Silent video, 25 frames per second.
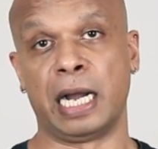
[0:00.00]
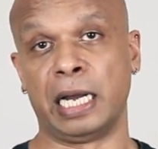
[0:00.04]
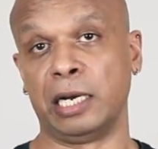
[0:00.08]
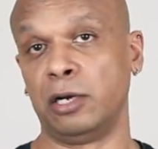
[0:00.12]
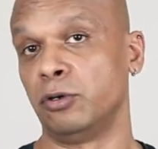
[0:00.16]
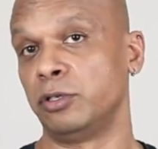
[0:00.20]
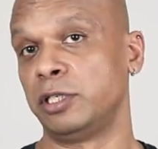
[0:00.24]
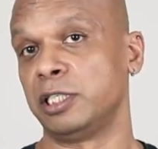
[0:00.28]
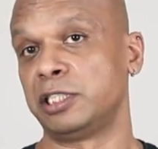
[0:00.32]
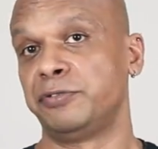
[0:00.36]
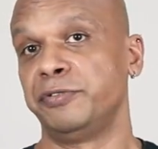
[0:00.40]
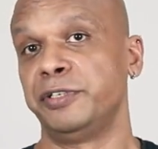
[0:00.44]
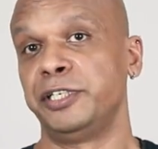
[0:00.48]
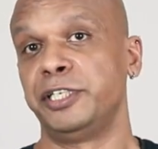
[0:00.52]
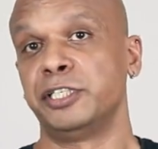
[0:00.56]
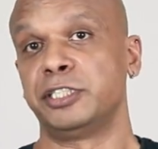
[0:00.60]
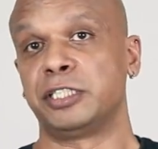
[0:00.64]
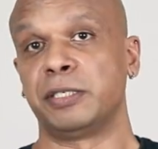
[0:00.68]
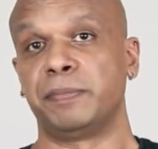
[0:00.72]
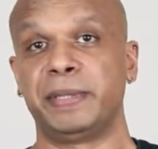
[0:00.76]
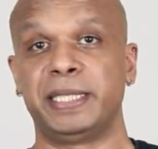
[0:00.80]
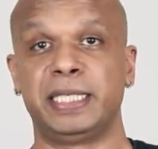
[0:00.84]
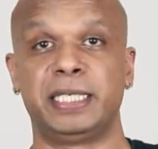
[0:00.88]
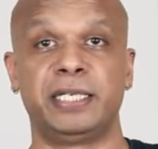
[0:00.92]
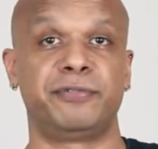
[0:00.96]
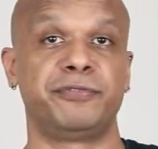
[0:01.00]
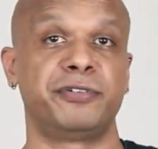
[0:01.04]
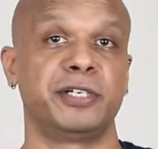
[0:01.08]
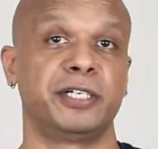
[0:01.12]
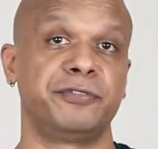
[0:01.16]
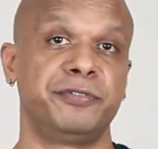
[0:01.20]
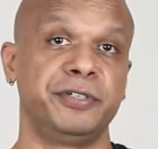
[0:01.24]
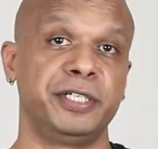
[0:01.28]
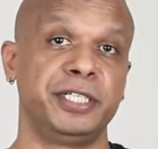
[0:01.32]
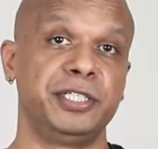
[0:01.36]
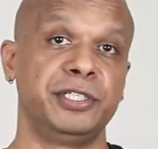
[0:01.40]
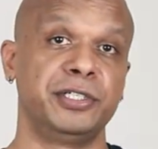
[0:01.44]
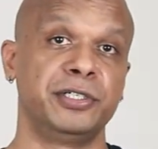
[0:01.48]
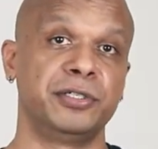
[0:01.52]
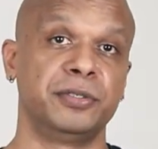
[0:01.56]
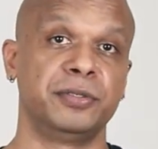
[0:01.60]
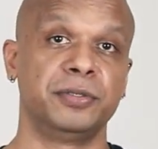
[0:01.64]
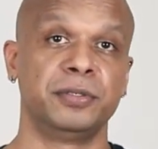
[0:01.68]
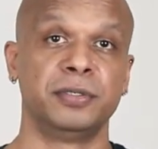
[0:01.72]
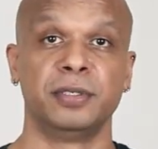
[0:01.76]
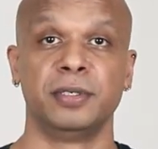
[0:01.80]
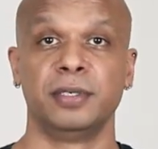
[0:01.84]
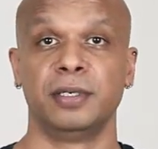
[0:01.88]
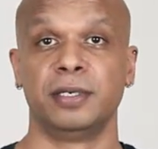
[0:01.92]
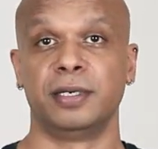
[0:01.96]
know this video is a bit different video.
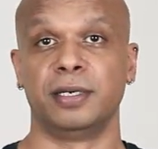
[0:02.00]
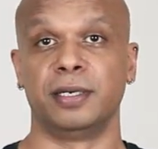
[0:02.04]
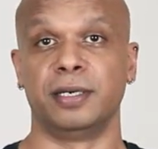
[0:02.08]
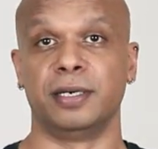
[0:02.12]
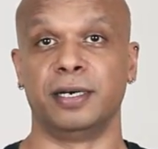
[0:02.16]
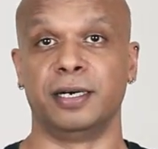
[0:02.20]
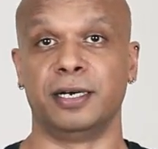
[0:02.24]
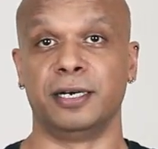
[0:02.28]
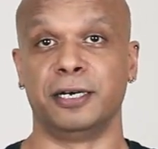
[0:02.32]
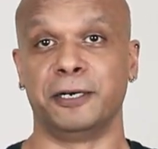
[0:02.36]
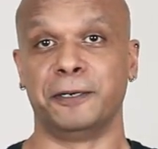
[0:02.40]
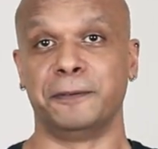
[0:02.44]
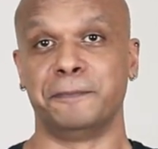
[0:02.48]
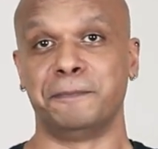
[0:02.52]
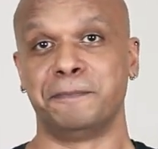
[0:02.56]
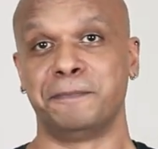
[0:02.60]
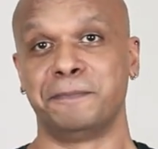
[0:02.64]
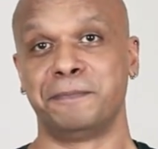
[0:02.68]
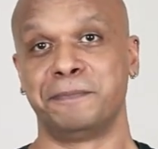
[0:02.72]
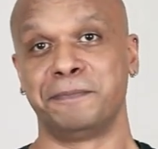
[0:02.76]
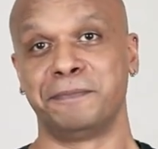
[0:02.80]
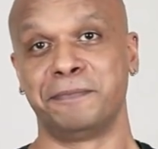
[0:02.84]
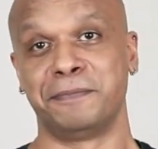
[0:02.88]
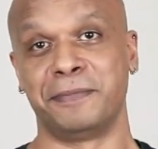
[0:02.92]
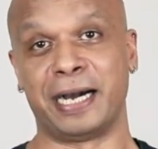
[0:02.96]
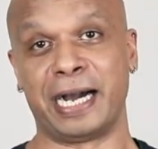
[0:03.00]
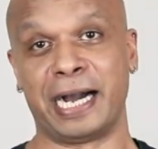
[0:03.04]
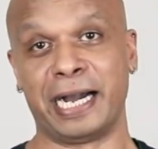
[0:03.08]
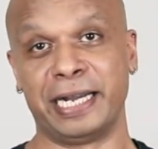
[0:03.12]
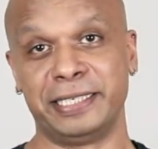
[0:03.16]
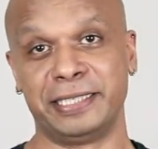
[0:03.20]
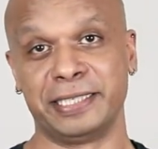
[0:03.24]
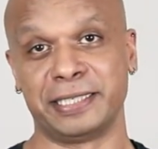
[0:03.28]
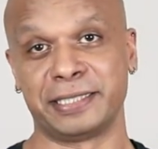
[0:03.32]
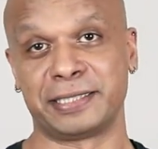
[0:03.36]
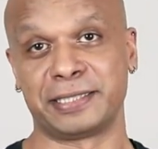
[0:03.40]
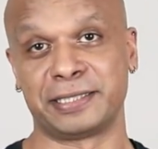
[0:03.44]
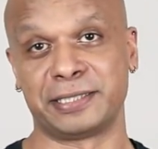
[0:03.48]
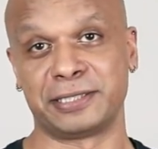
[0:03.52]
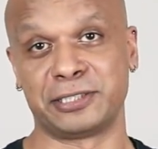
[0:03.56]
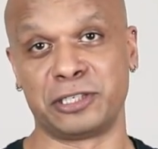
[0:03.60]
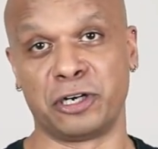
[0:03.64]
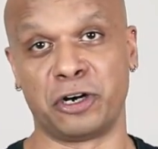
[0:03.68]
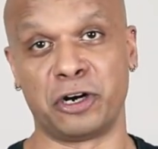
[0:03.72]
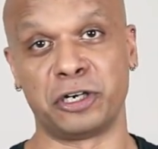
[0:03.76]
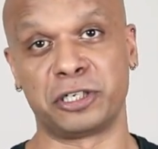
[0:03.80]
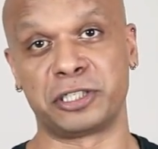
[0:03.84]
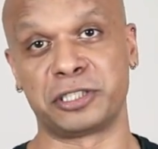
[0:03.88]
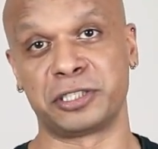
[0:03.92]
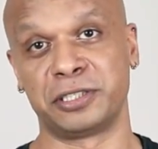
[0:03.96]
I just
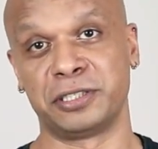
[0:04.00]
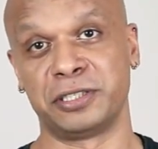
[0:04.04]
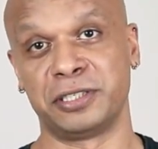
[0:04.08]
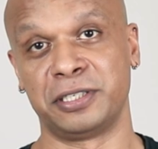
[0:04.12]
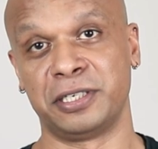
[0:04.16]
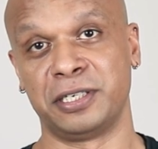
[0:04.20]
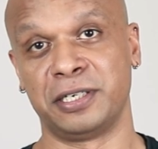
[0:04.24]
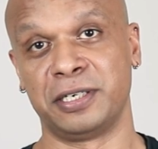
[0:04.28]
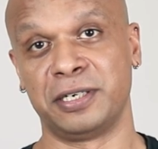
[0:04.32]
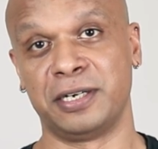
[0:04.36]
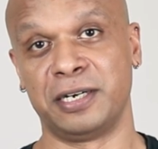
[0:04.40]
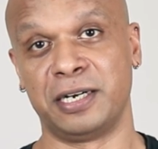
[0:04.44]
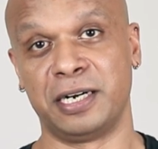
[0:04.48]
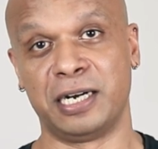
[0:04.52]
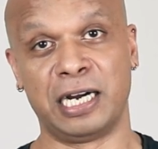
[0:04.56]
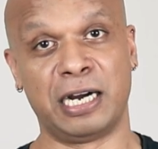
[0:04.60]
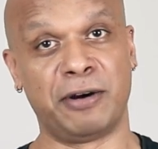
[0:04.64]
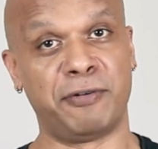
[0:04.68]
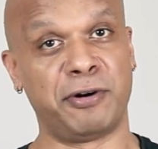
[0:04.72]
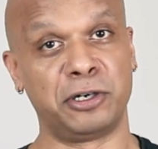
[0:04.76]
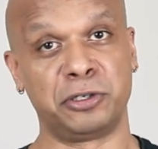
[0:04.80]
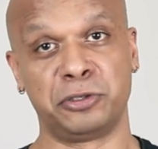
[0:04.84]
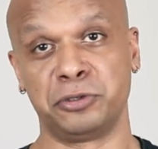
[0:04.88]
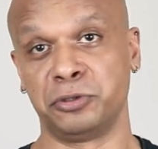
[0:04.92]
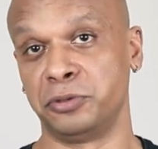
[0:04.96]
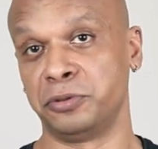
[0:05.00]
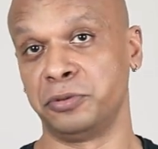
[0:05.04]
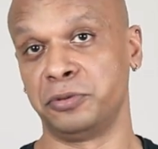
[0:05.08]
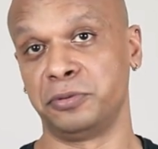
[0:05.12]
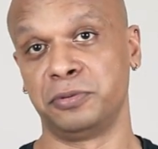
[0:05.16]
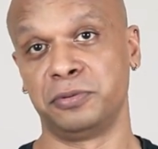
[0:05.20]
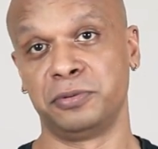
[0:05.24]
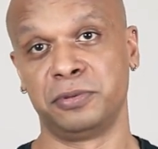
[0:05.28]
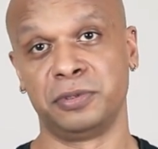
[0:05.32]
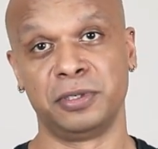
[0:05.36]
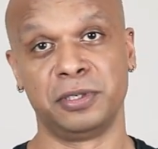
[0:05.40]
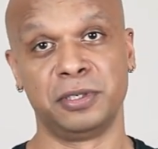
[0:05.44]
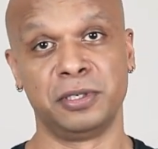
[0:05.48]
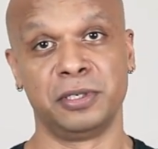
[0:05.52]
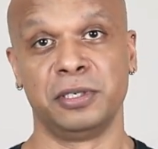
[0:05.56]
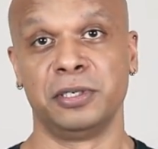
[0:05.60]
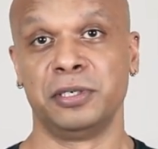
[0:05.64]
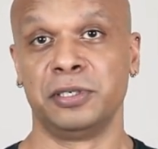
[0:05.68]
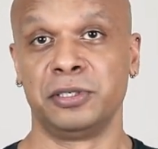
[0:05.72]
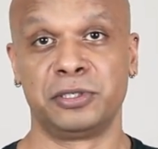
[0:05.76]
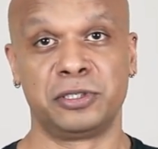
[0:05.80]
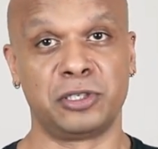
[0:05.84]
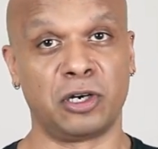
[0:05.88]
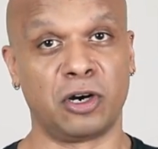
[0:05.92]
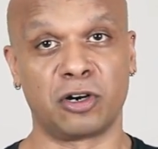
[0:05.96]
thought I want to
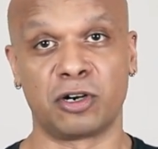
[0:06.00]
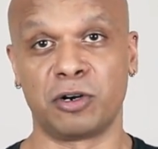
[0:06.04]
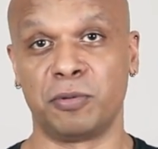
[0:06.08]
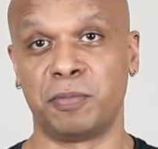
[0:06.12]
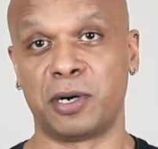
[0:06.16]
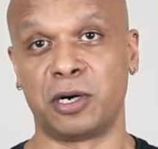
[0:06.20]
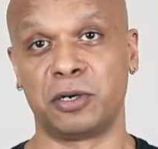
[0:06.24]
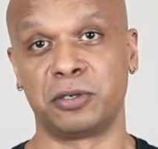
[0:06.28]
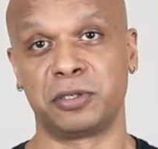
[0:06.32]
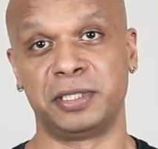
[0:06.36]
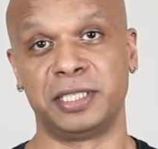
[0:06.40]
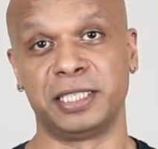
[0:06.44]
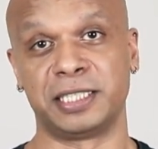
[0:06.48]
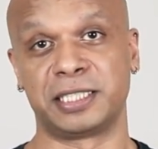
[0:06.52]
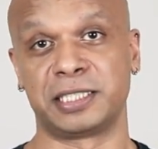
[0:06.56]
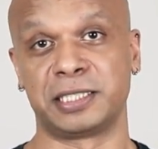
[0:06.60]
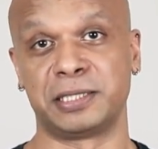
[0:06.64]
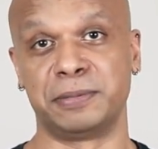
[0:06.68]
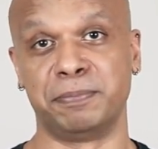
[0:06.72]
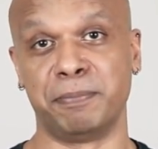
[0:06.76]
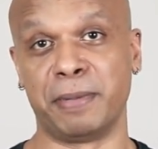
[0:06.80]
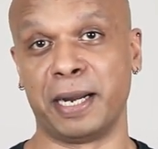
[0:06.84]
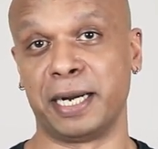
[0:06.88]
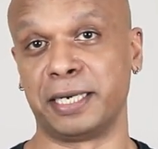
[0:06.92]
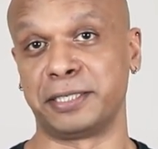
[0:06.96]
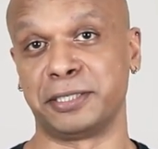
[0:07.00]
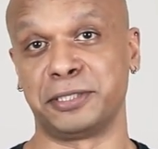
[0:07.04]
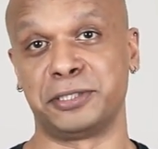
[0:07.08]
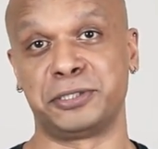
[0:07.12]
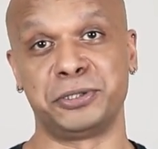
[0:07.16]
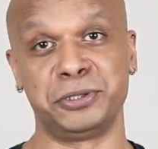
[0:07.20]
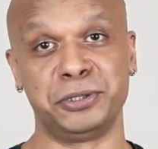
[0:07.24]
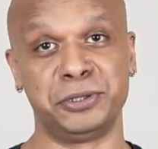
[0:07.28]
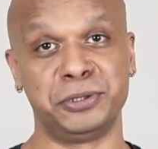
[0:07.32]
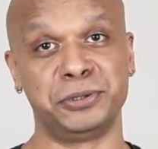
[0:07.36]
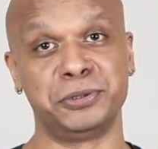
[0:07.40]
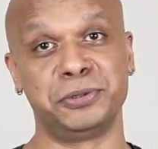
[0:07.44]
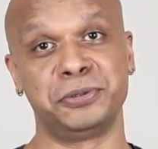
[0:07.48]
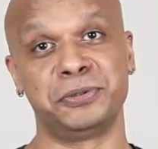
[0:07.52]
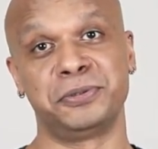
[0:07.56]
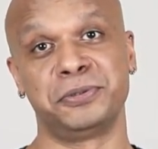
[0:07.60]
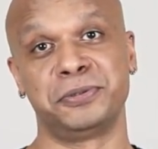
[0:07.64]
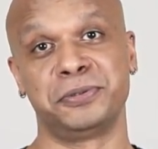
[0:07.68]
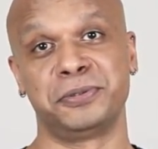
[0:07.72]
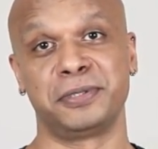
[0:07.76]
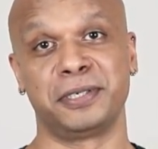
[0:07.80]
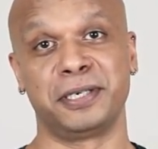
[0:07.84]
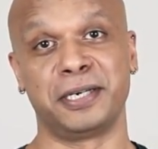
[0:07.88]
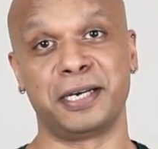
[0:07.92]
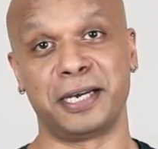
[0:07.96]
talk about this matter to you
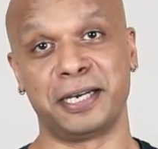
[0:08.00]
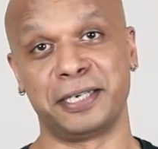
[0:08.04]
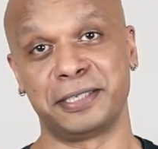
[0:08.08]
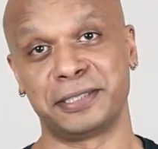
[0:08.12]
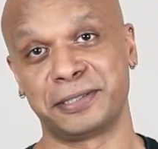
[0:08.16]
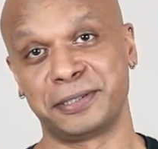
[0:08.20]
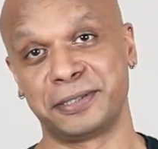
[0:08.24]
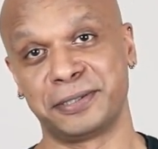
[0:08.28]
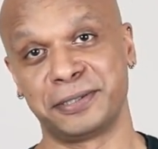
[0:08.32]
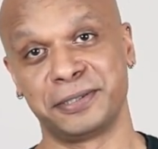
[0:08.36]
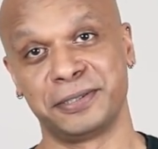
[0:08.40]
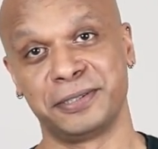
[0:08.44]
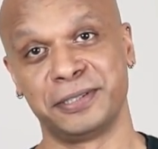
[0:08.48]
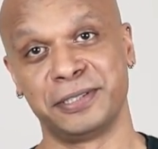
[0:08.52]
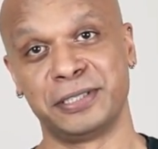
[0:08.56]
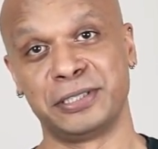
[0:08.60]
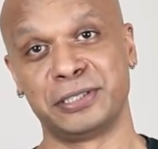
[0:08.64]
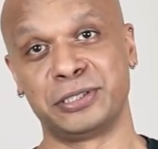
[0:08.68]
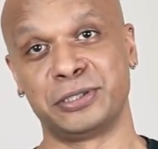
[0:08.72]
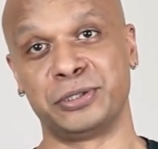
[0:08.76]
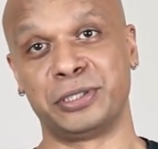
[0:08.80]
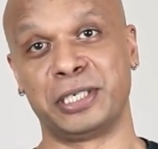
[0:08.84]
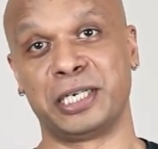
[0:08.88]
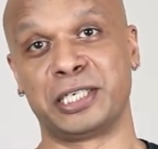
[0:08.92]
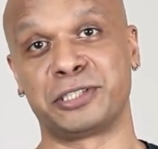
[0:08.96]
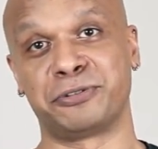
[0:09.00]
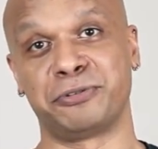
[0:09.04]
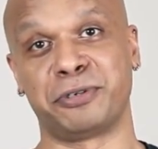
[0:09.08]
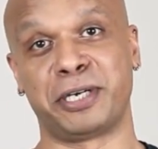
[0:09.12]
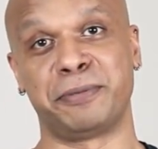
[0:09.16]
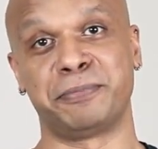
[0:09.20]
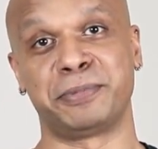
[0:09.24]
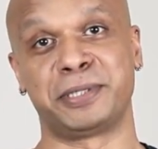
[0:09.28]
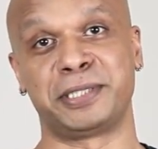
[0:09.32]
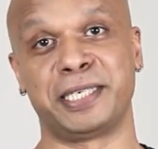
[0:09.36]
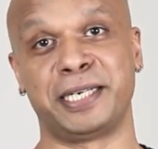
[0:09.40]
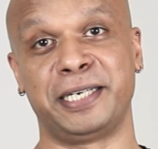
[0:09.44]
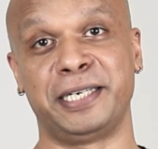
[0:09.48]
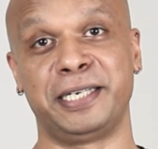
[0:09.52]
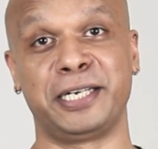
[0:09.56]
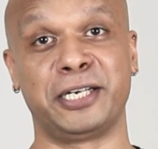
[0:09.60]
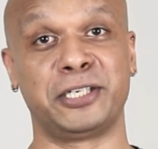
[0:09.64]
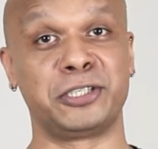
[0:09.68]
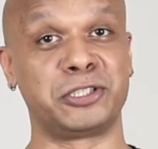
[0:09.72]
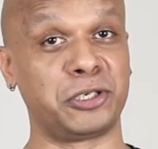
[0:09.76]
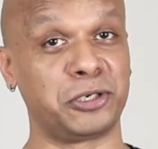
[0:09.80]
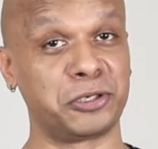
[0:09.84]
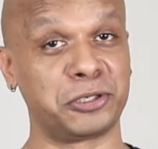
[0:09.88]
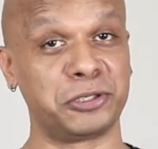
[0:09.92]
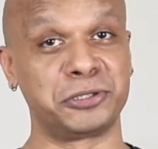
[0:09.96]
guys. So that's why I'm standing
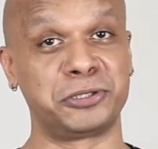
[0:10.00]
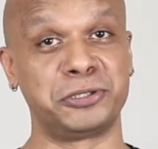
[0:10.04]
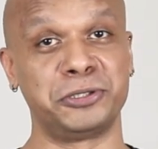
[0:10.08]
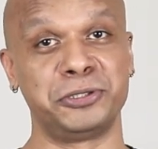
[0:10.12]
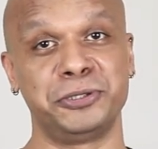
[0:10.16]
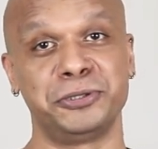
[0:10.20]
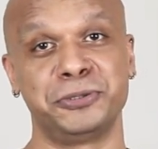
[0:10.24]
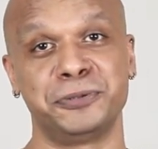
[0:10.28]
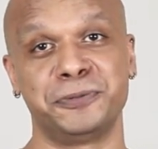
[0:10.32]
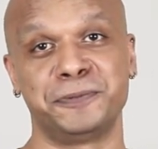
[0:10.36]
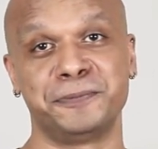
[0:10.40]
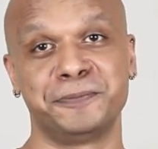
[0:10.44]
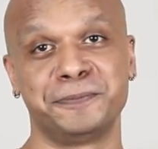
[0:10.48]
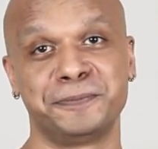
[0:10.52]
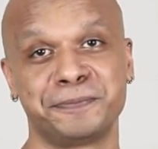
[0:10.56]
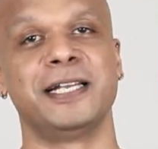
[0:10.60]
and talking to you.